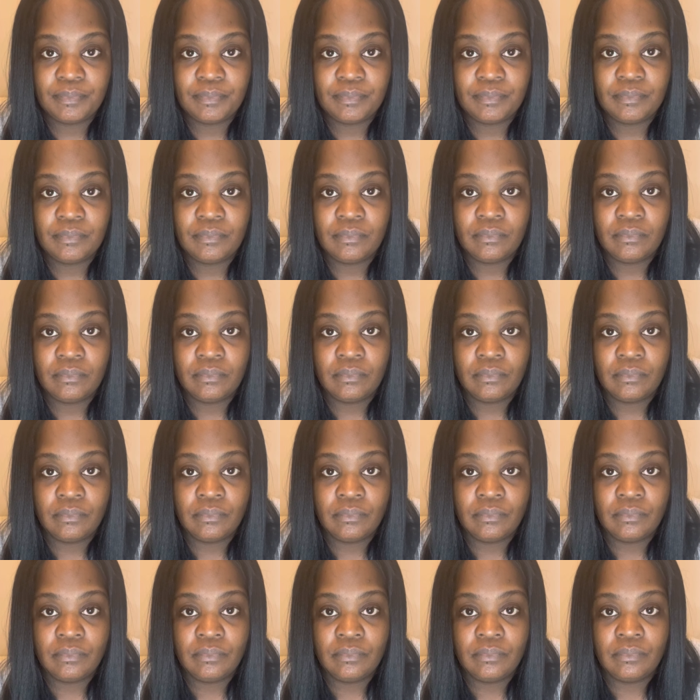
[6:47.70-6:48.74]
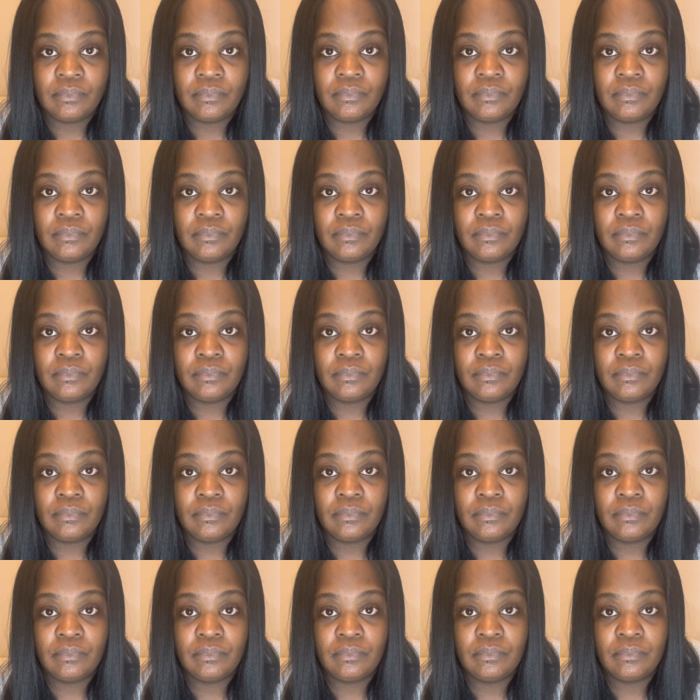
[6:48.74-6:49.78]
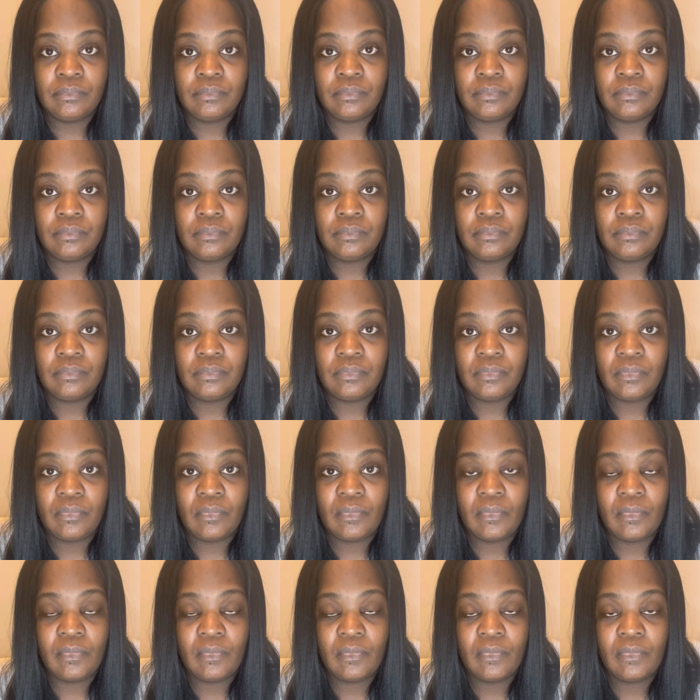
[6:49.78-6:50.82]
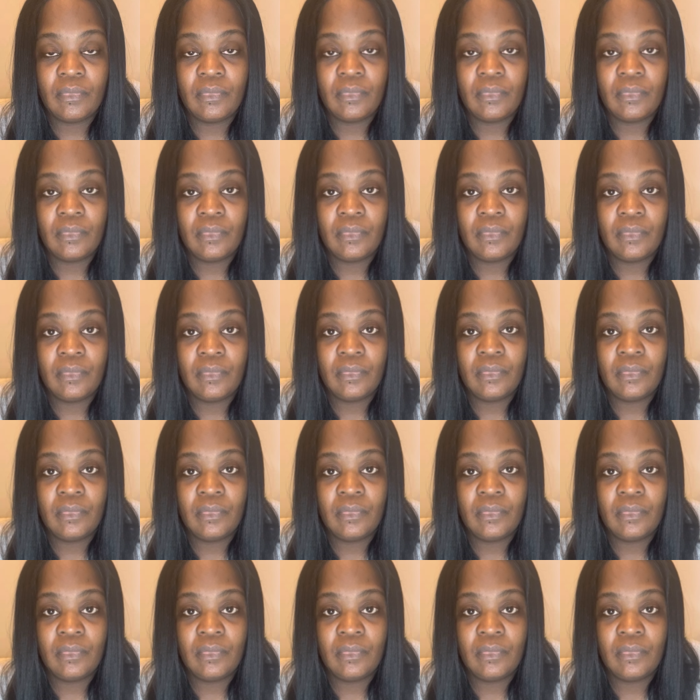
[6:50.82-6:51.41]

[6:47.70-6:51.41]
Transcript: Nothing is said.